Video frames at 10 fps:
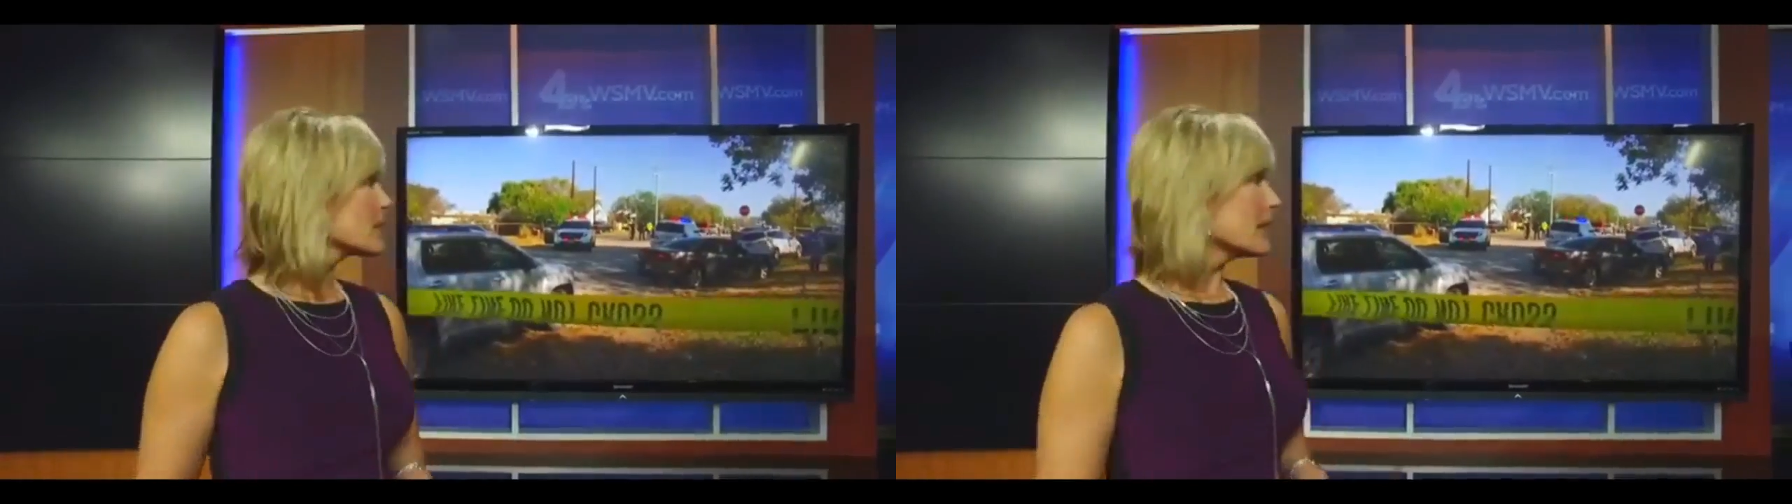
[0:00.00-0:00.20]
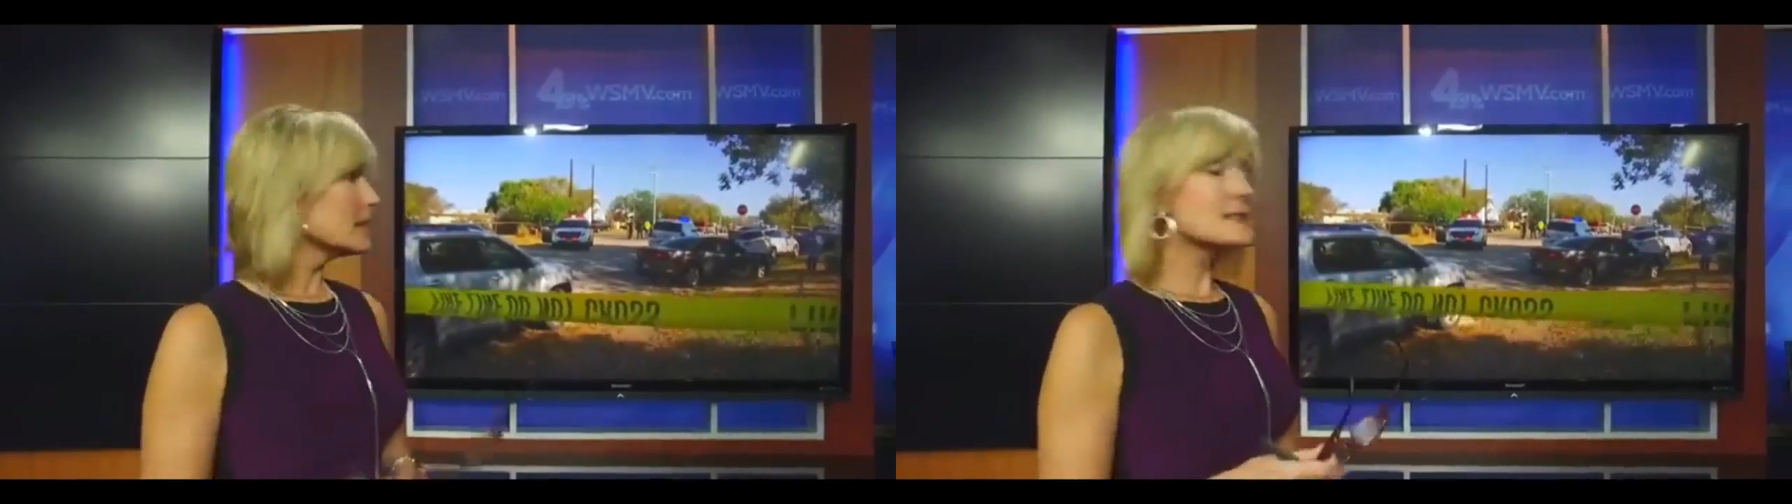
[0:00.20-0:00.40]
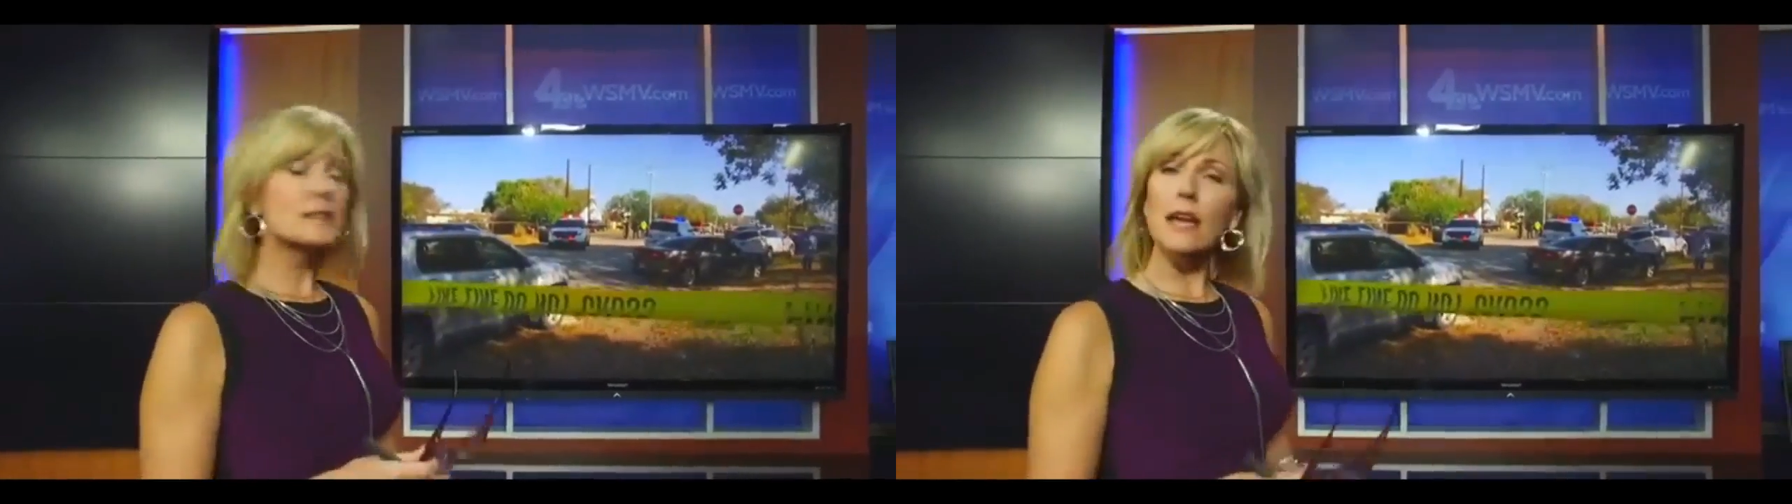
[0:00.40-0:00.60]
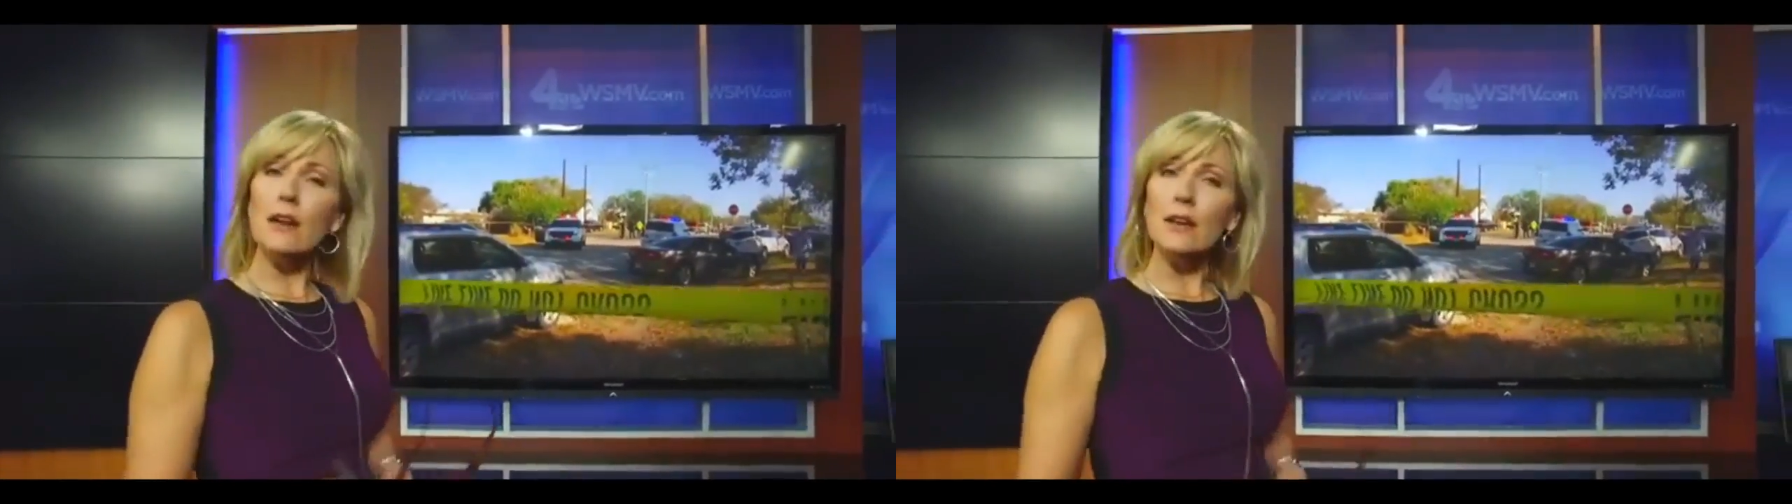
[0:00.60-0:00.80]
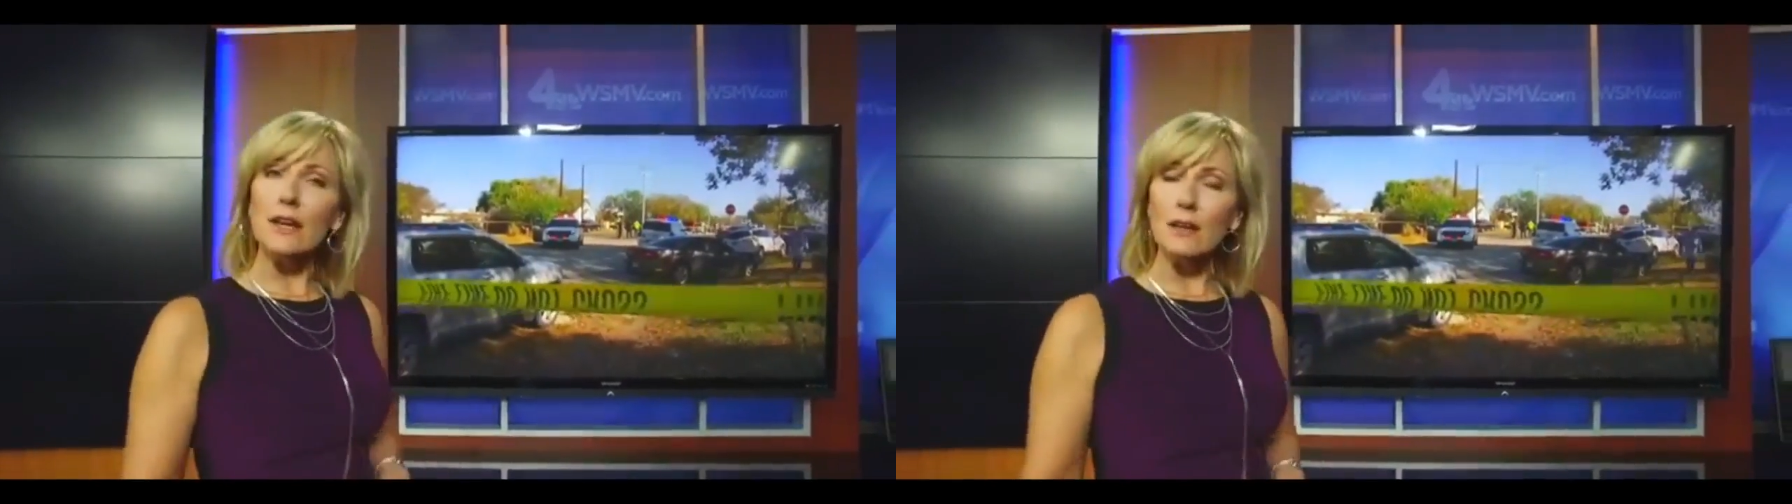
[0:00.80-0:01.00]
And it's
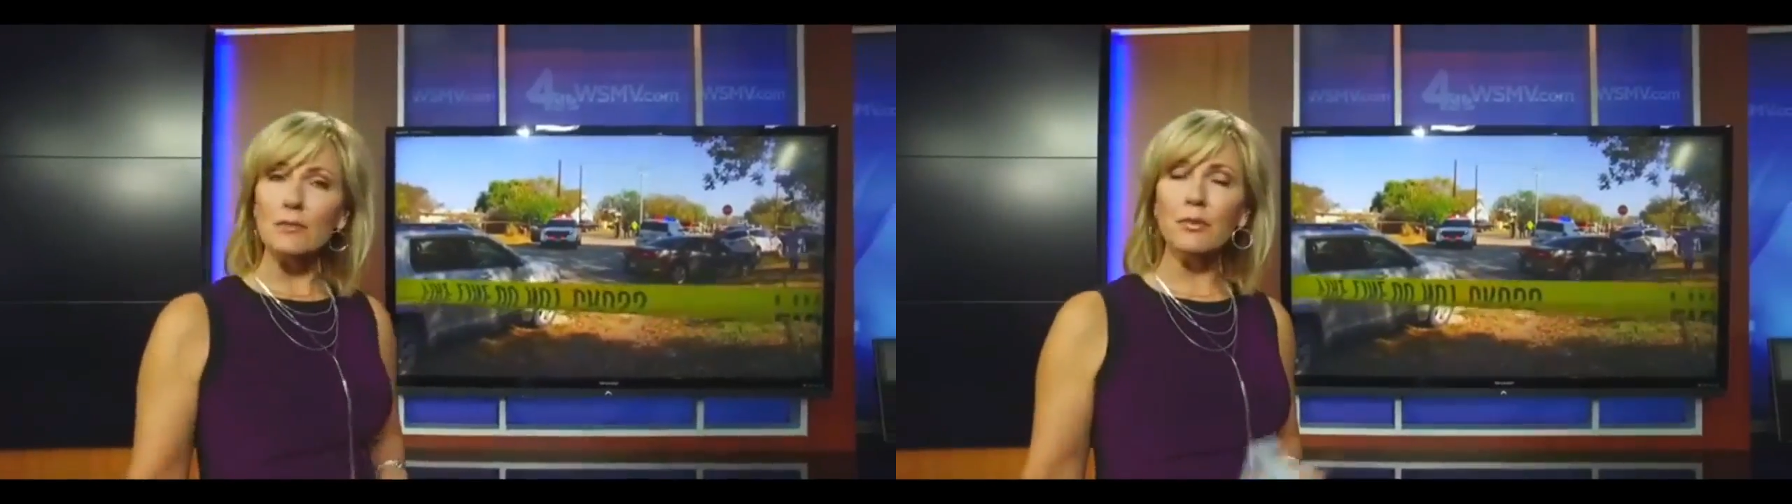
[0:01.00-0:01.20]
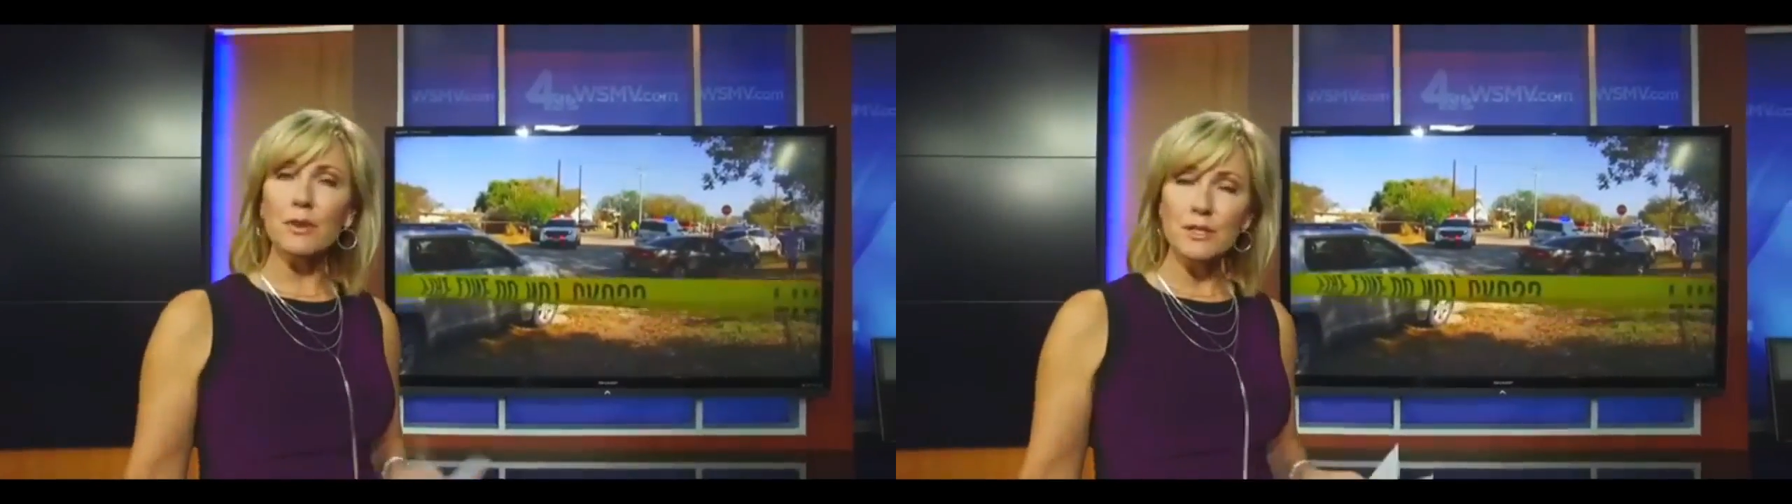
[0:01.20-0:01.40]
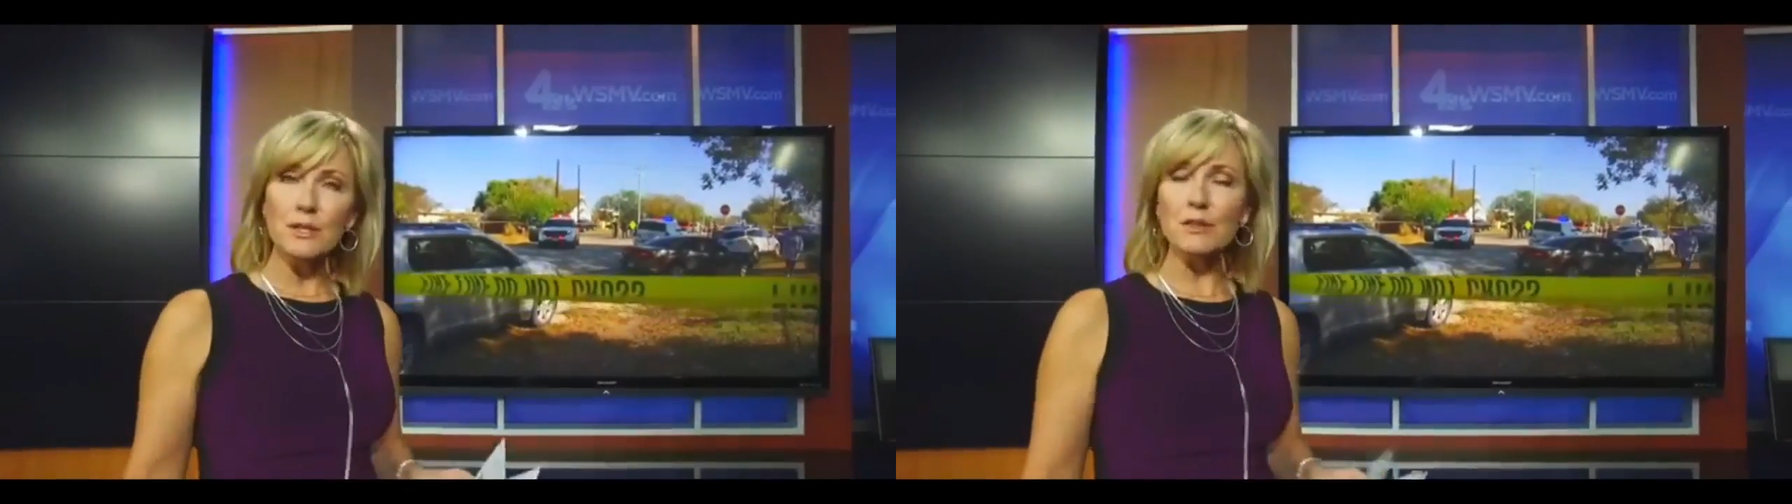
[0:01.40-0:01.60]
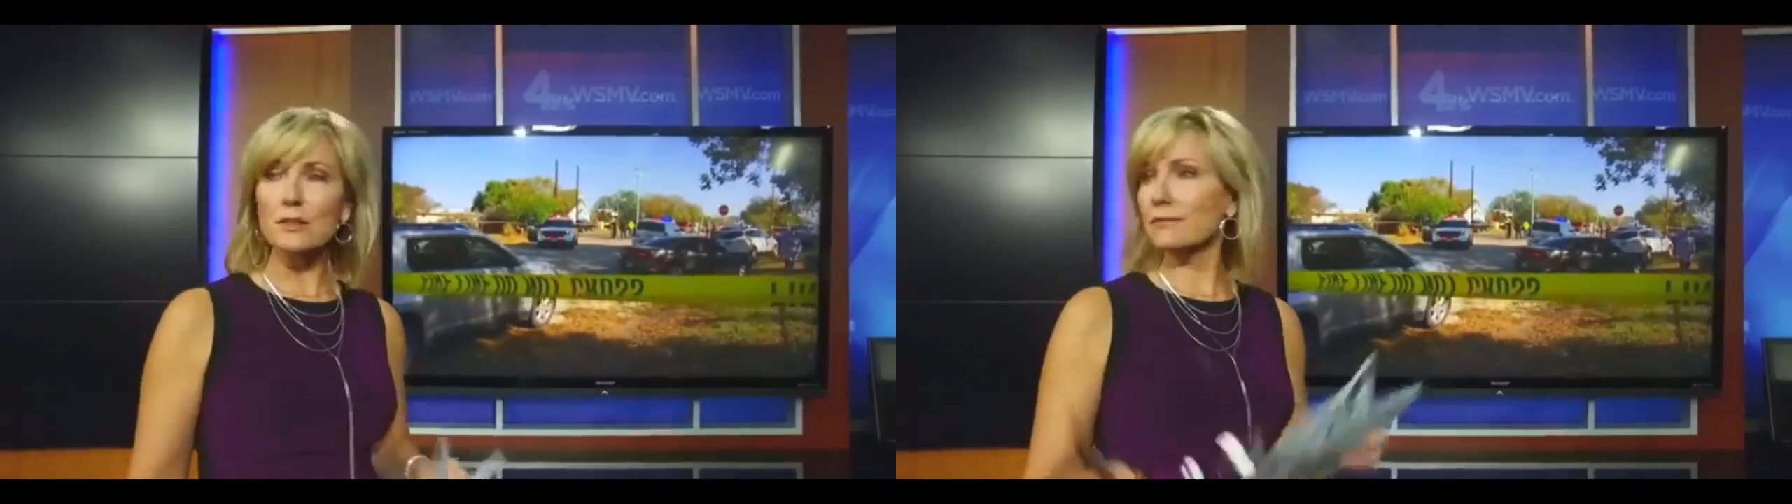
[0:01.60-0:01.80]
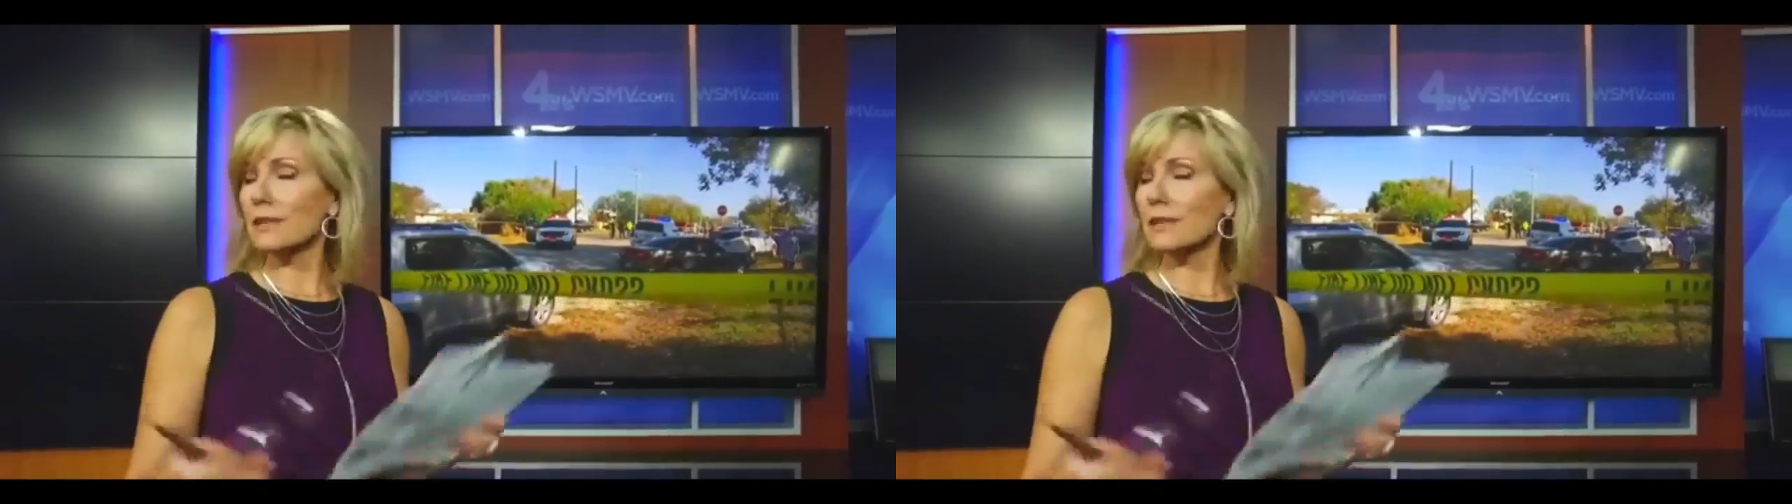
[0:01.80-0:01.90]
scary. And parishioners,